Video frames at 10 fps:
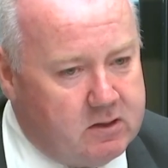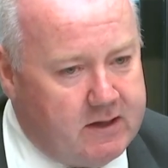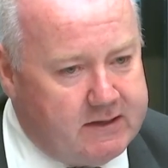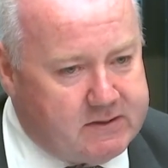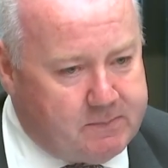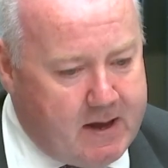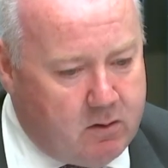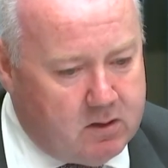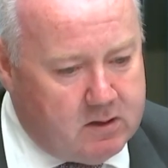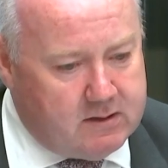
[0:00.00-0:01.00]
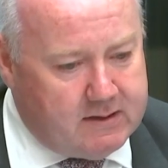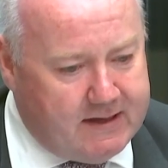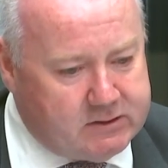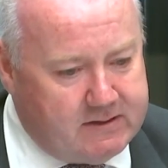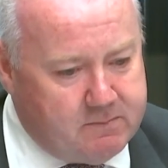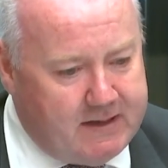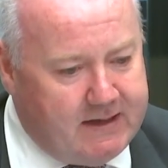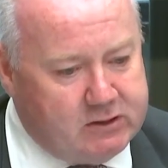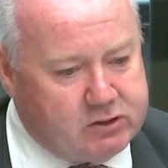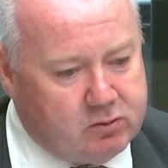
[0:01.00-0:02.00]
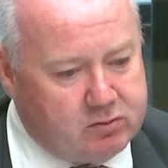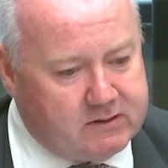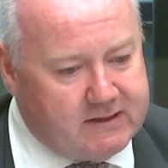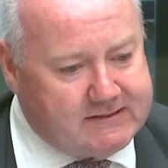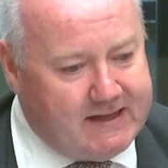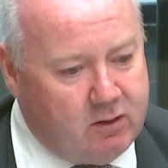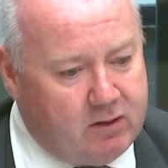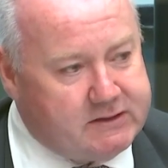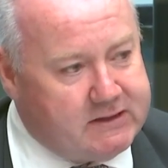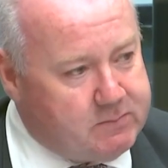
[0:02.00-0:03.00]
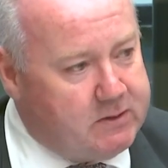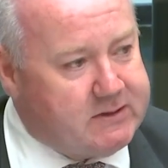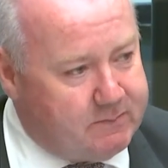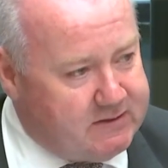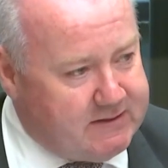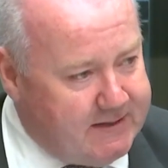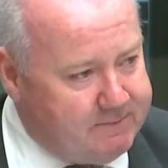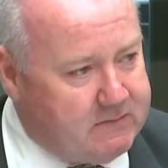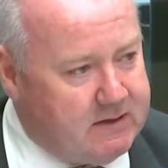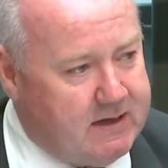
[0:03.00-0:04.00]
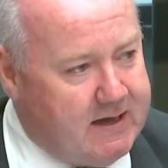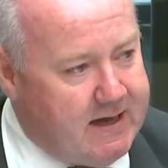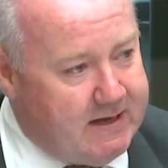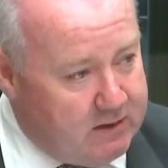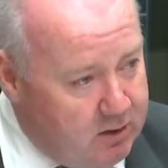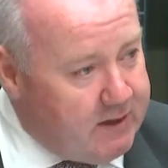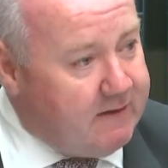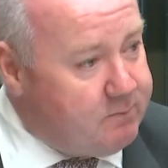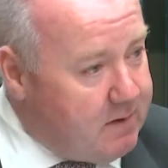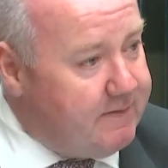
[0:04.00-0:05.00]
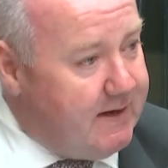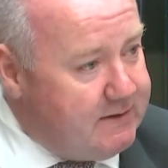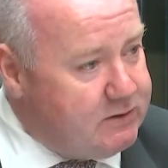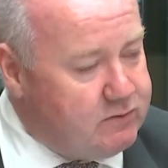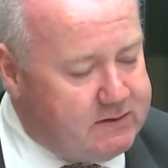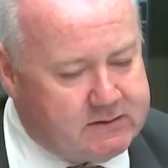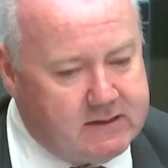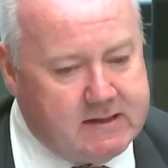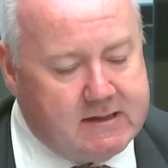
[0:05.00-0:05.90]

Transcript: it's about actually making sure that the technology is most up to date and learning from other industries,